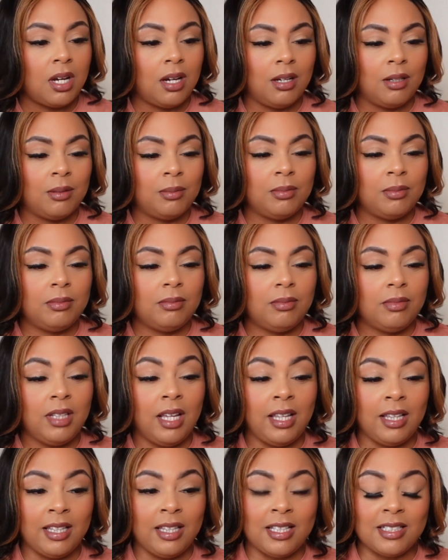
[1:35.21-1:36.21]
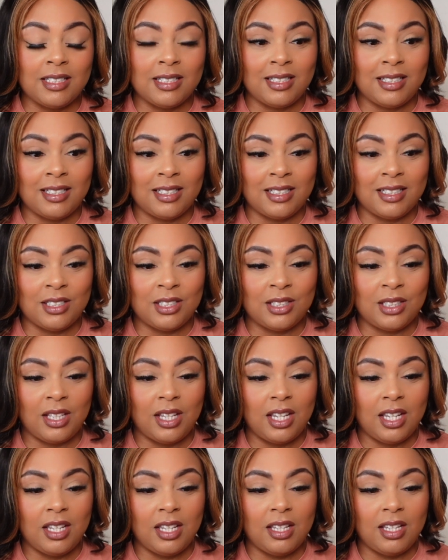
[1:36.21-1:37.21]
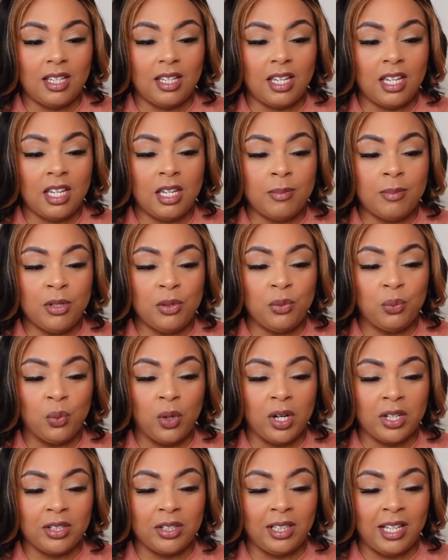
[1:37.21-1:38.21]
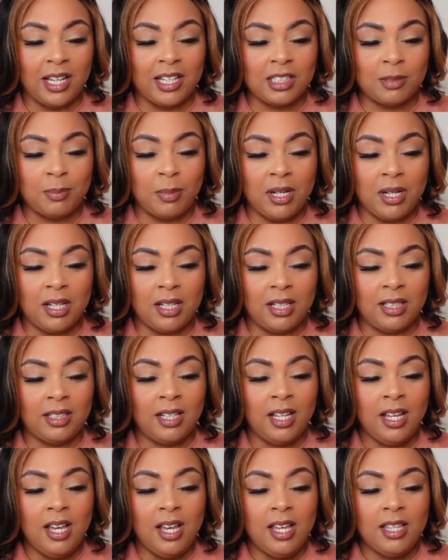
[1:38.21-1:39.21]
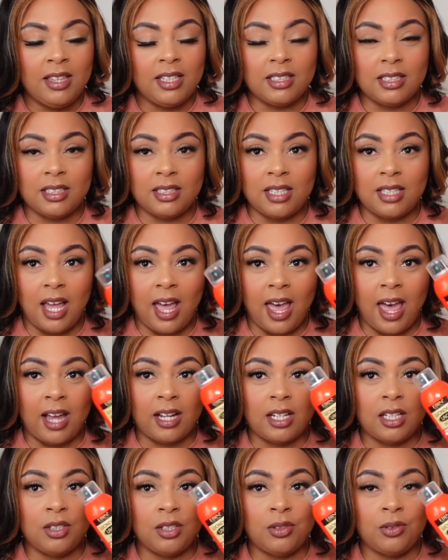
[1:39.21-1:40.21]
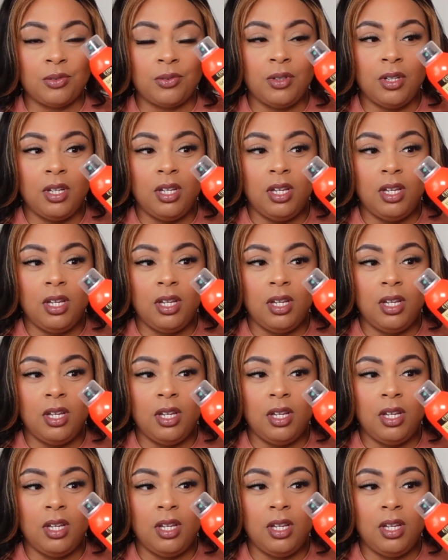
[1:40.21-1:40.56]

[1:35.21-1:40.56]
Um, and this is Ebin Wonder Lace Bond. This is the active